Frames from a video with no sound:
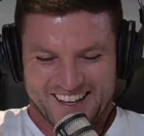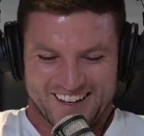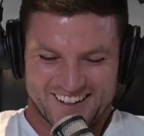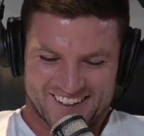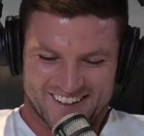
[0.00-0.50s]

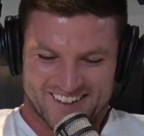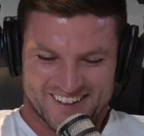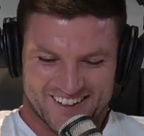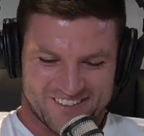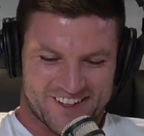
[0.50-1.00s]
Oh, I
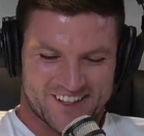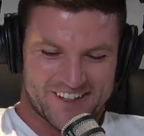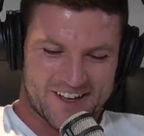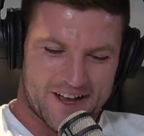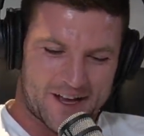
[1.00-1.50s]
love
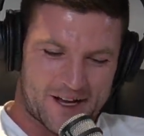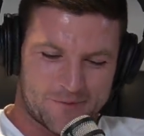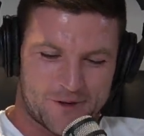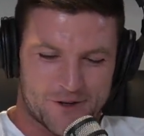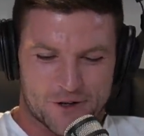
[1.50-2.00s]
that.
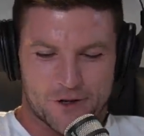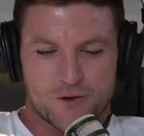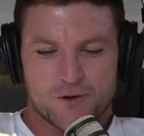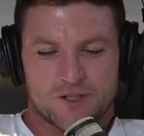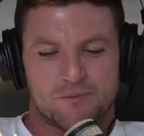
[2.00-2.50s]

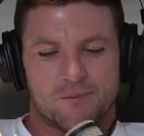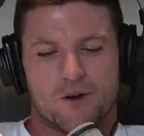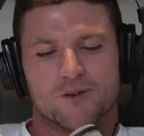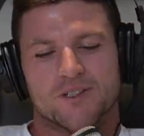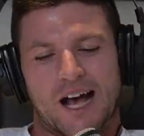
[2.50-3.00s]
Who's the
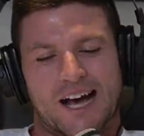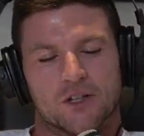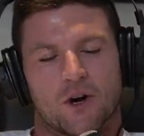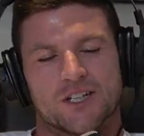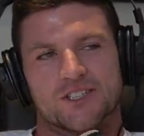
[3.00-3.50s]
most
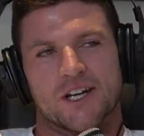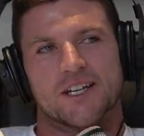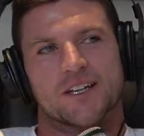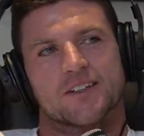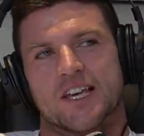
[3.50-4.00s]

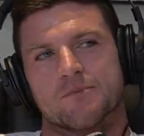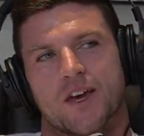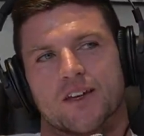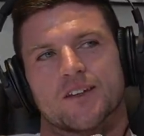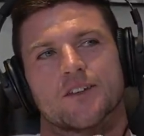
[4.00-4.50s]
unhygienic
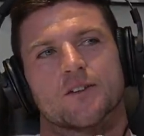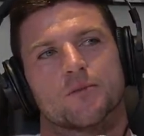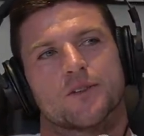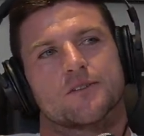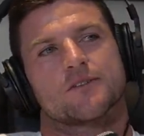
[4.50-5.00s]
teammate in your opinion?